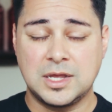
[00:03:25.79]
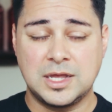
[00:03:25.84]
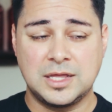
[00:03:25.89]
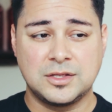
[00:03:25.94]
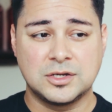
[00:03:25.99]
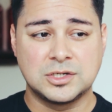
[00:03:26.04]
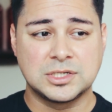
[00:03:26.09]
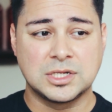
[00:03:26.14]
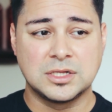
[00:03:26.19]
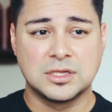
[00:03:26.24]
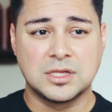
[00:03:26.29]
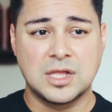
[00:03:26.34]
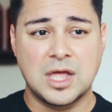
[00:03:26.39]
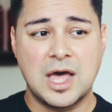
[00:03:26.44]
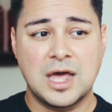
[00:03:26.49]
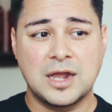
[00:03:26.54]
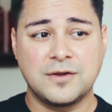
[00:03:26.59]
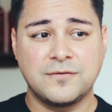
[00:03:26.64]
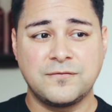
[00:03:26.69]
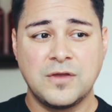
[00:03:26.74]
and there's
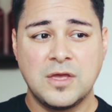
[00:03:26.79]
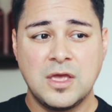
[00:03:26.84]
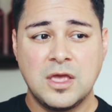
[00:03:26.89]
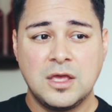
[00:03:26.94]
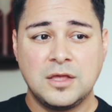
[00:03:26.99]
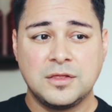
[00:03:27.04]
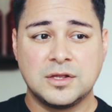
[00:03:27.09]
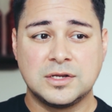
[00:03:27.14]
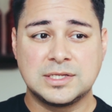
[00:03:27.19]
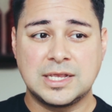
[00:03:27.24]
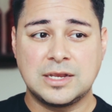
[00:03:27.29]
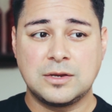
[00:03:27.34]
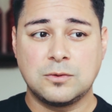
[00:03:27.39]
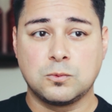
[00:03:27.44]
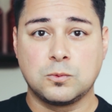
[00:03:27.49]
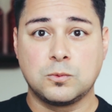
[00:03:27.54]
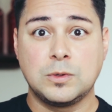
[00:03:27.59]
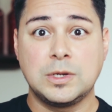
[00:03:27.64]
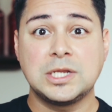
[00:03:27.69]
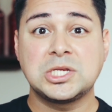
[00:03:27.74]
a
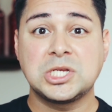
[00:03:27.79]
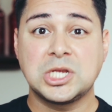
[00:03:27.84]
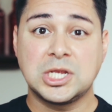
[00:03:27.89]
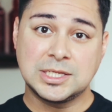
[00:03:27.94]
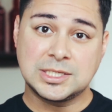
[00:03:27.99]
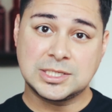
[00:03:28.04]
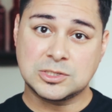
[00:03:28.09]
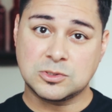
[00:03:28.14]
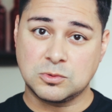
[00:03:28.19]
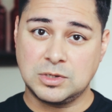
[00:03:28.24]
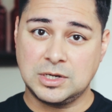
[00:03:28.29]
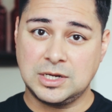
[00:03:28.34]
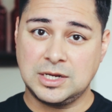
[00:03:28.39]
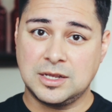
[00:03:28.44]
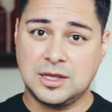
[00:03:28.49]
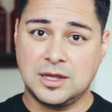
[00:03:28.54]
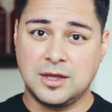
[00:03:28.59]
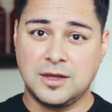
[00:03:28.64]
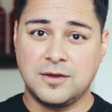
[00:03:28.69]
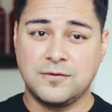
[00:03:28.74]
rich
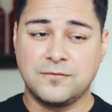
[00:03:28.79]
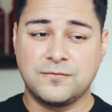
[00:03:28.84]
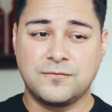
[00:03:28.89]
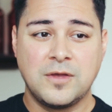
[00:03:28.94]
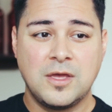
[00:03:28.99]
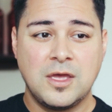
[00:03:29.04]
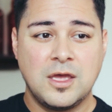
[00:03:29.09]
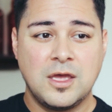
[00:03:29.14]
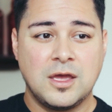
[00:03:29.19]
history of